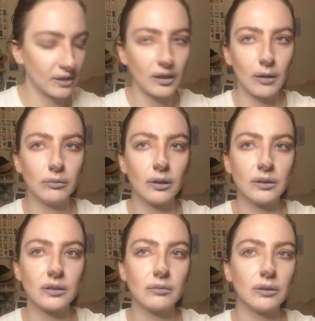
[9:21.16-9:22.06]
gotta
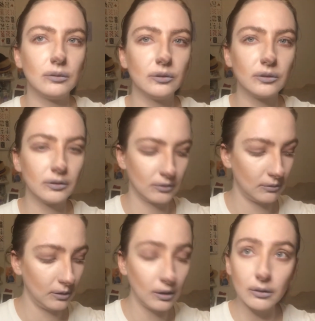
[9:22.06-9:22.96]
practice my cold. Do
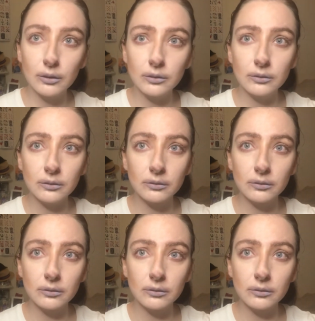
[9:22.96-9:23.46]
I look cold?